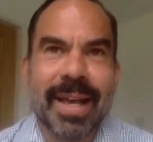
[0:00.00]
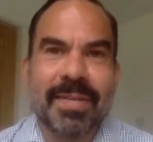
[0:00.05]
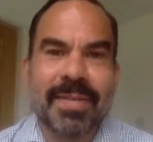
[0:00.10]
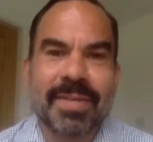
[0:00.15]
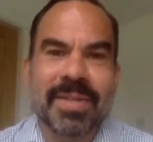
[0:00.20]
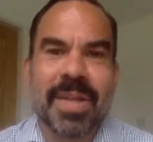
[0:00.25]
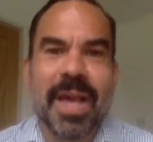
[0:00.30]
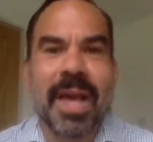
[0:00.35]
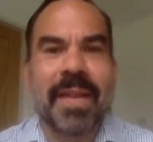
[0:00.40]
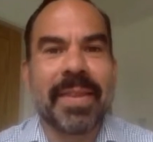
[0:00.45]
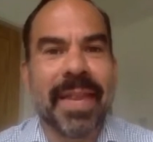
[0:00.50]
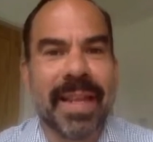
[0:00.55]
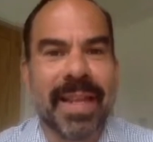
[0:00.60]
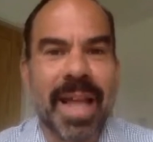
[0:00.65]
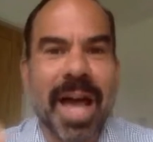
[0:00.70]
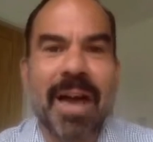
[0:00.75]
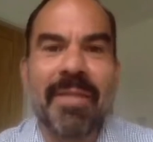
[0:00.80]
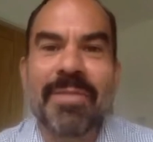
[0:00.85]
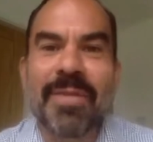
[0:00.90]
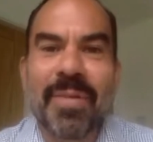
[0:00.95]
signed their
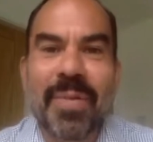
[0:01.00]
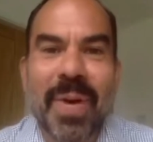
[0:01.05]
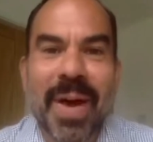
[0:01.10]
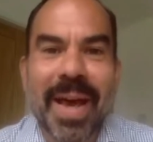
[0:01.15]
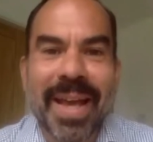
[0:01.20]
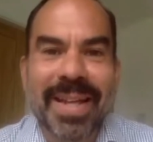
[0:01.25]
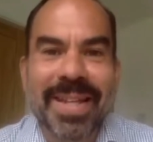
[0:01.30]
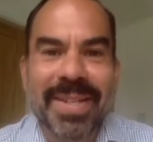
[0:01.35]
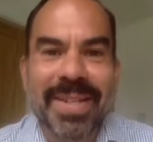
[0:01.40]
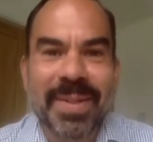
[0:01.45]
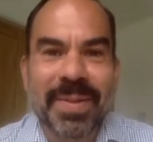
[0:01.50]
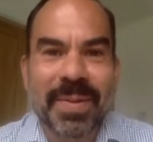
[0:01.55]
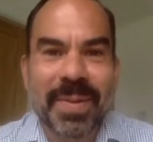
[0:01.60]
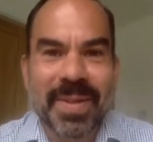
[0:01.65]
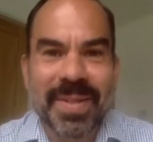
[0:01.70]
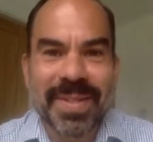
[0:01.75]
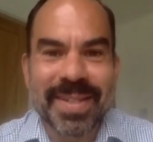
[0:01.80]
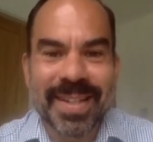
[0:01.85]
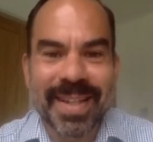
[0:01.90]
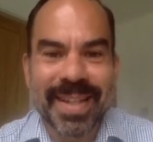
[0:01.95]
life away
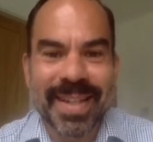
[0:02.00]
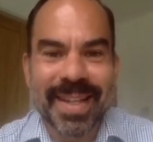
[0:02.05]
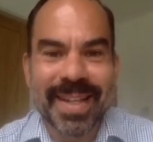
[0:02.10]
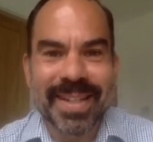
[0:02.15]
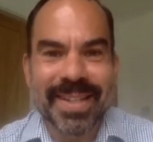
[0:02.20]
towards a